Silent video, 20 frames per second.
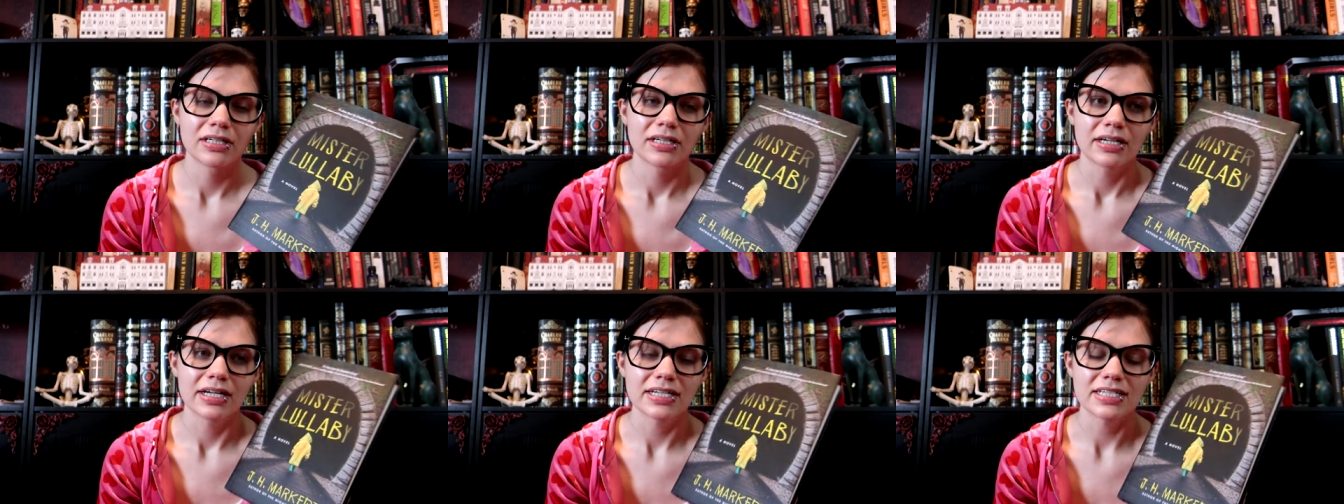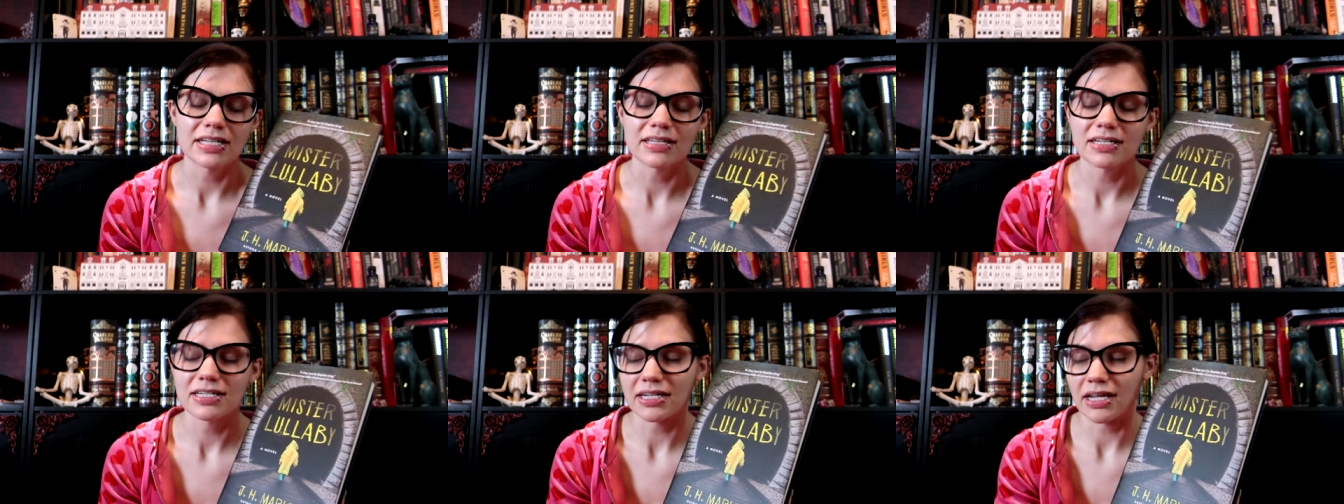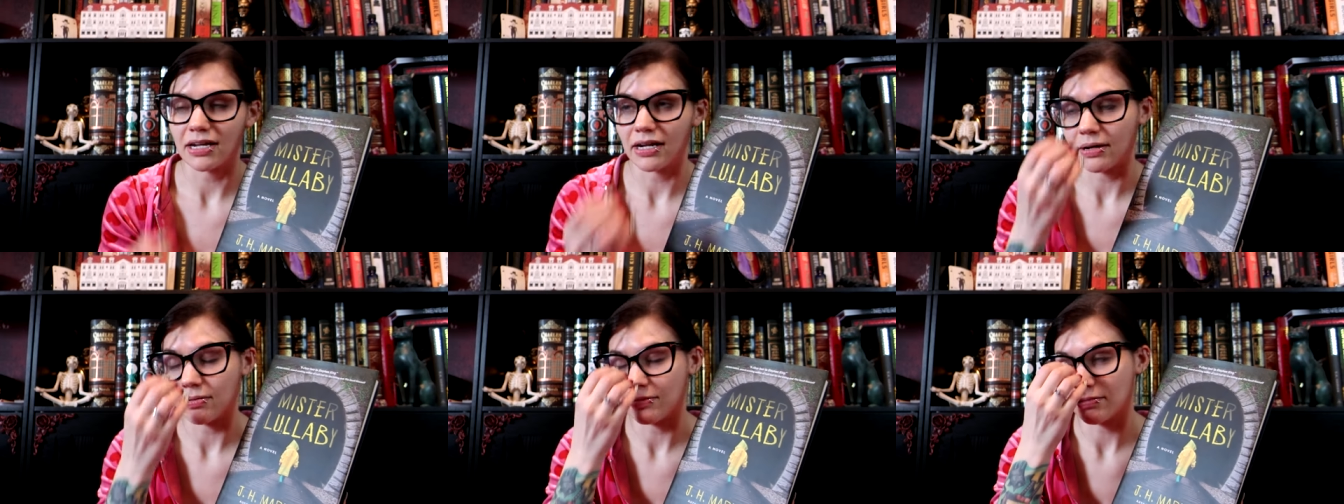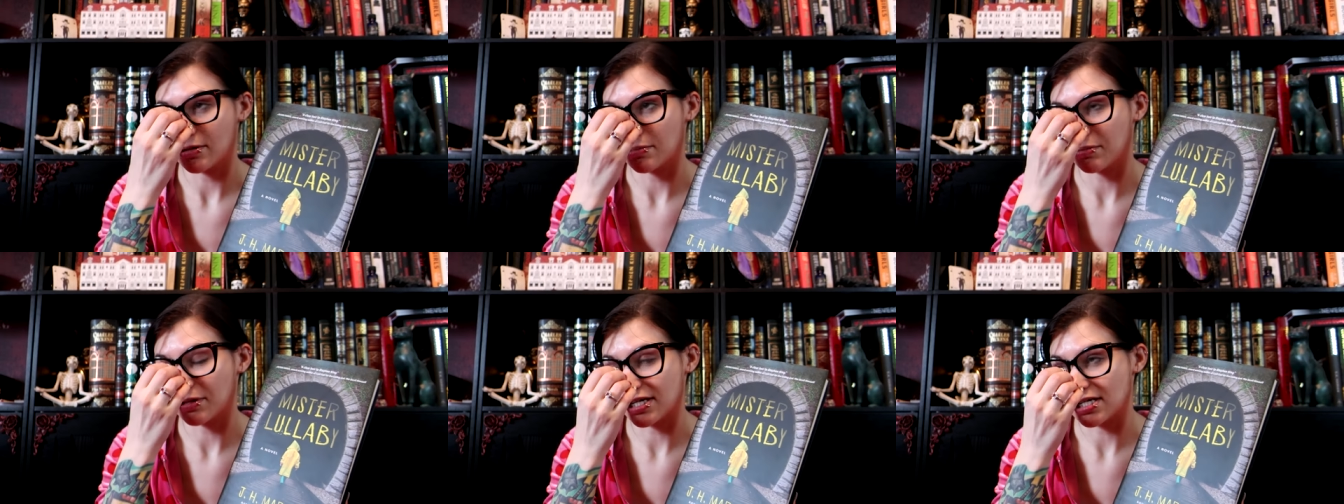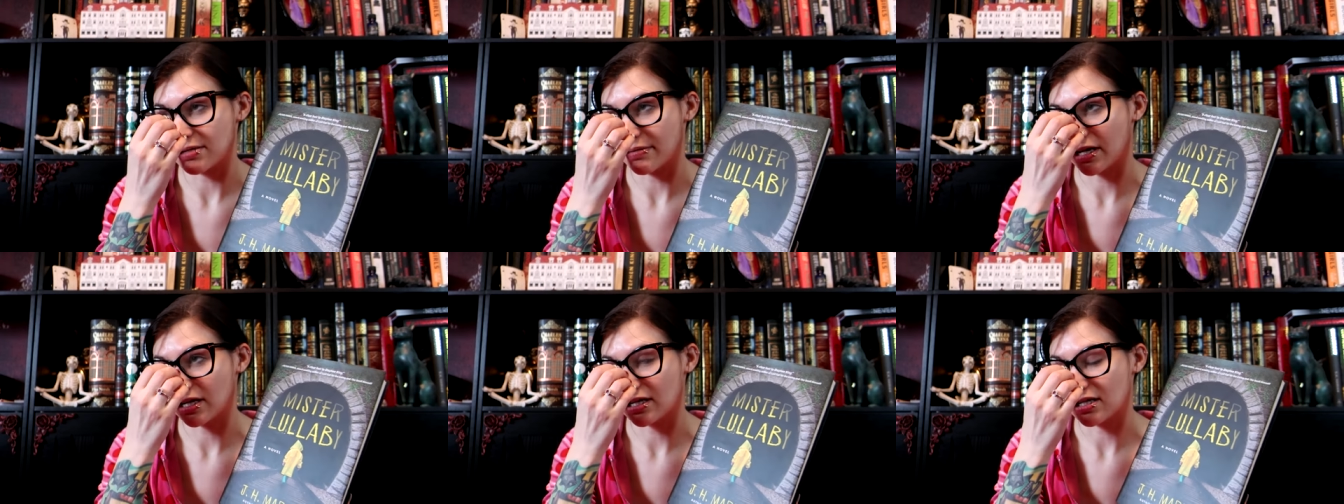And I said this and I
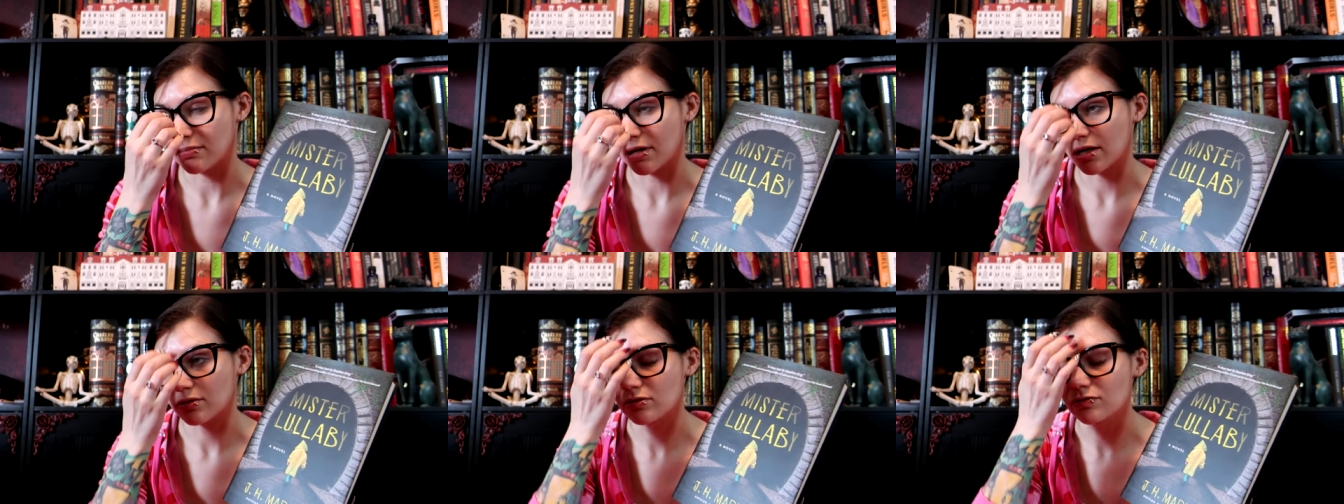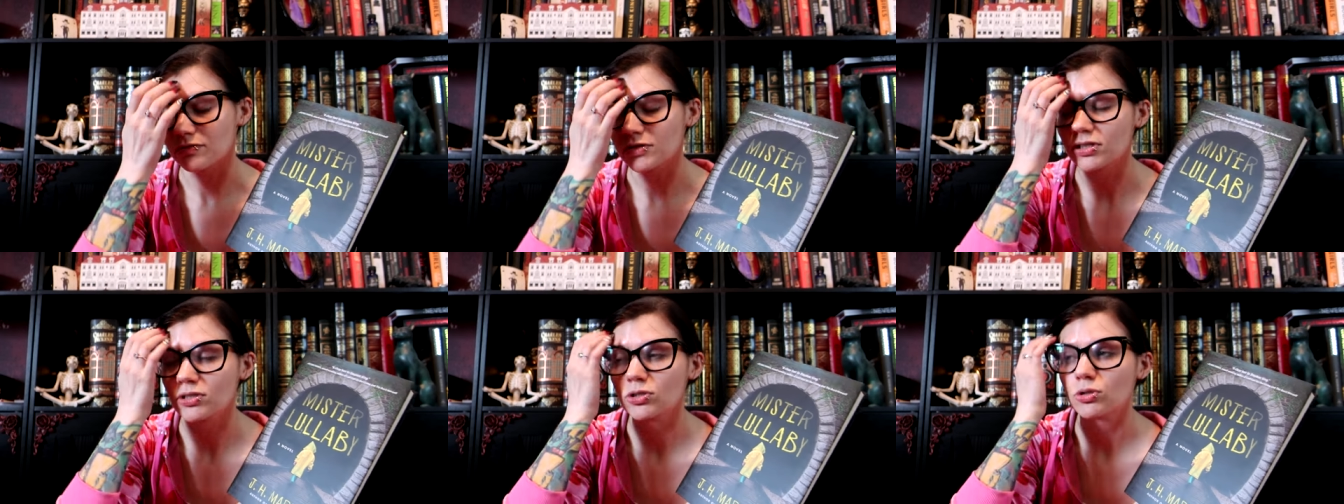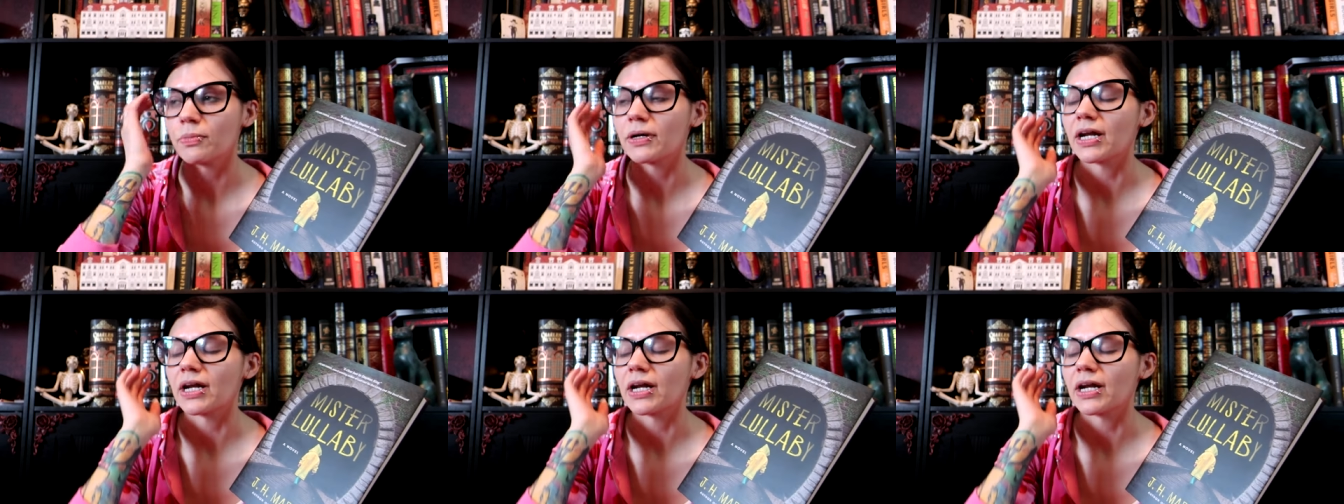complained about it in my review,